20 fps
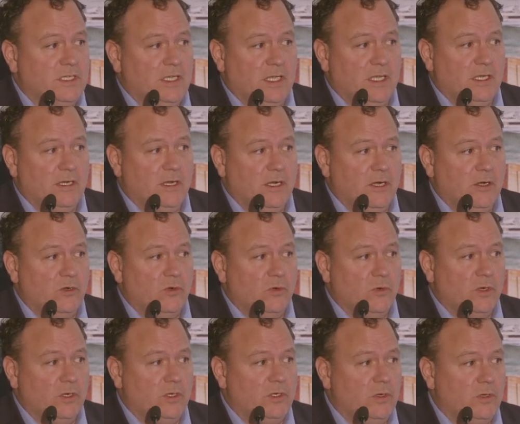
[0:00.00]
in iron
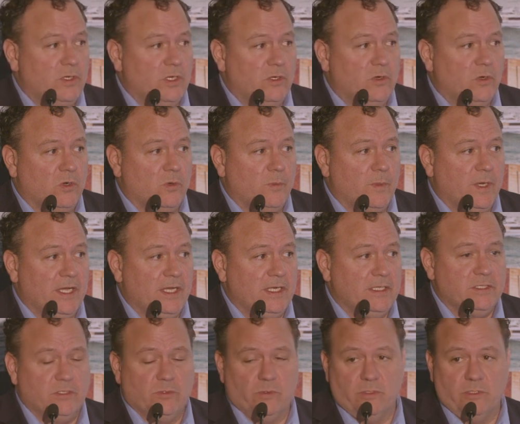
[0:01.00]
ore and coking coal
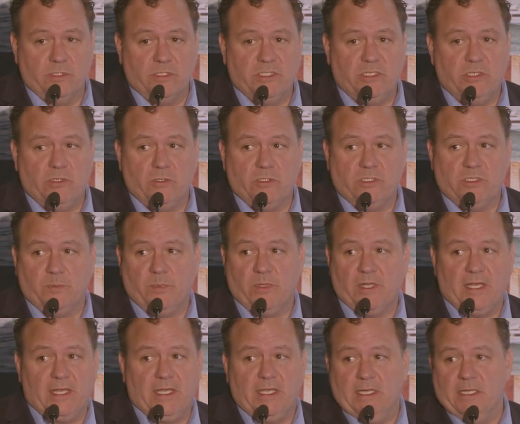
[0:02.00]
mines in order to secure
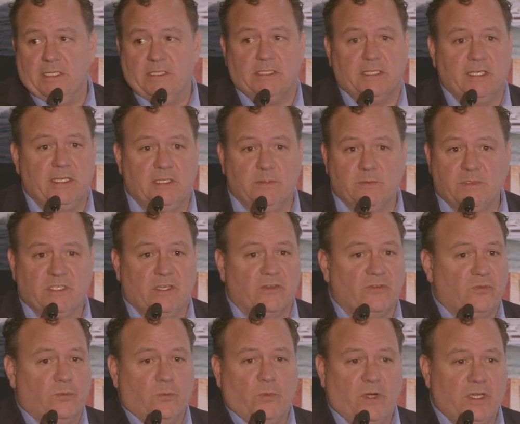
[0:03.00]
supply and insulate
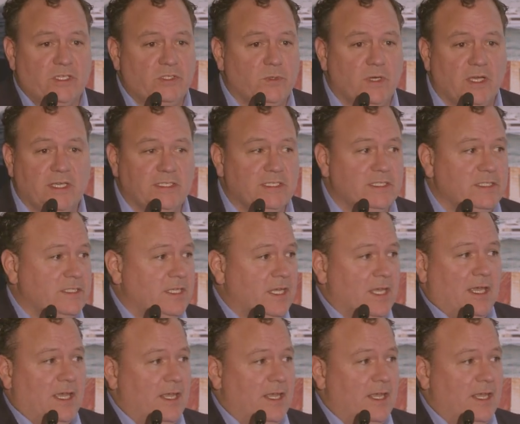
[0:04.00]
themselves from price rises.